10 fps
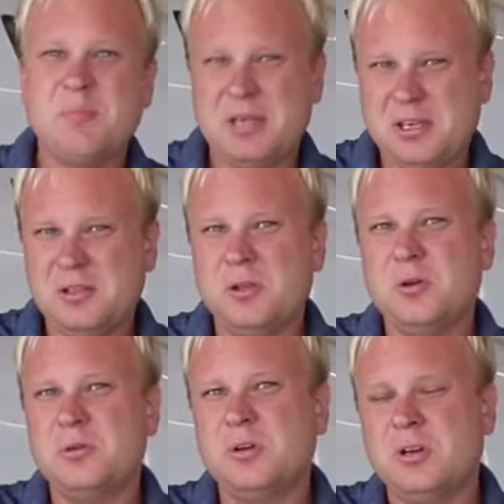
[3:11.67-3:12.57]

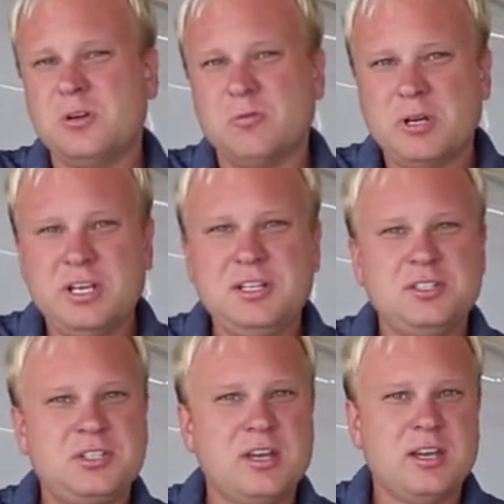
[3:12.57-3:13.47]
payload,
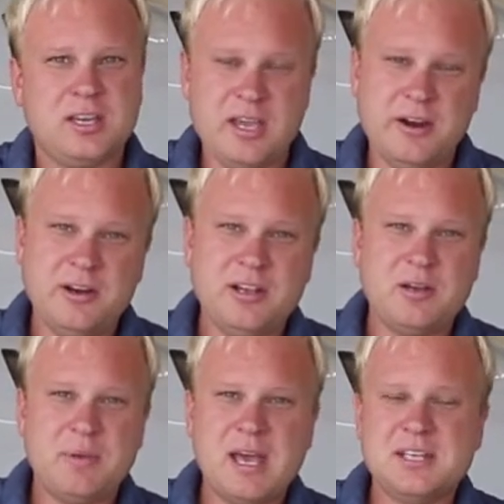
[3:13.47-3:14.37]
range, carrying
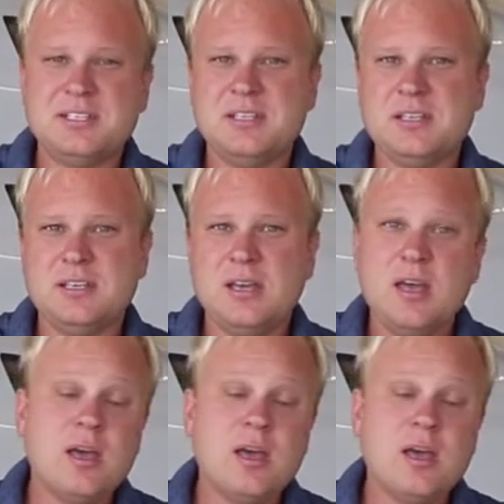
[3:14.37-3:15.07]
capacity,